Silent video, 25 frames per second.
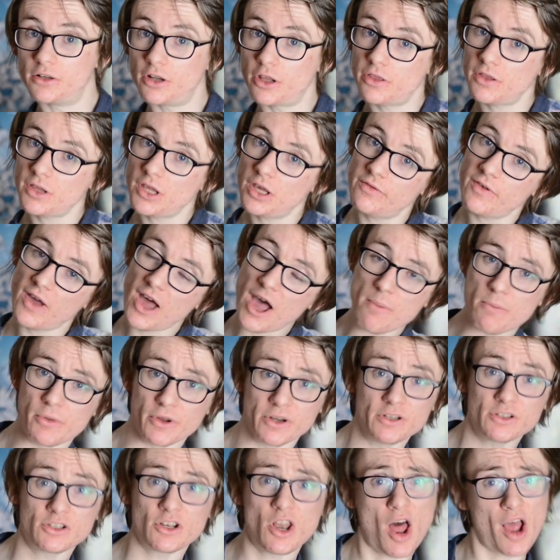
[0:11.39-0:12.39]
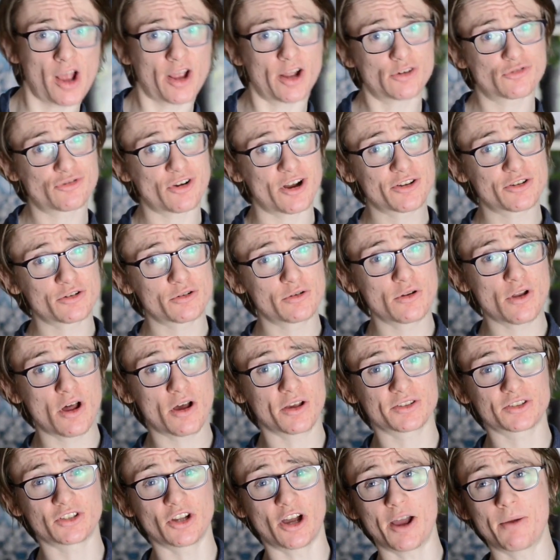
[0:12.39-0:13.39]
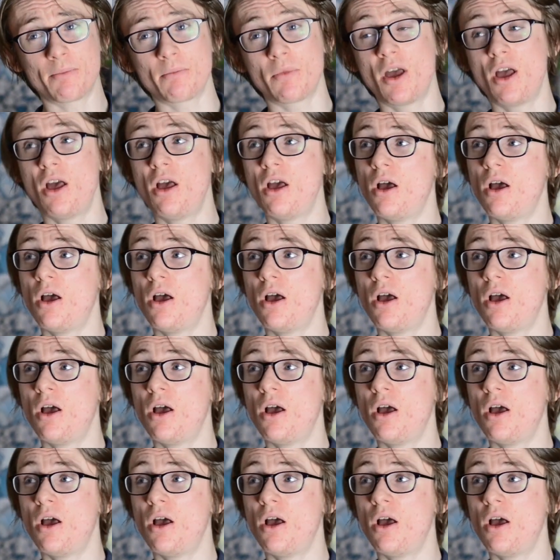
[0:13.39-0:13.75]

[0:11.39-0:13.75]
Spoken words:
nothing ever happened, like I tried to do last time,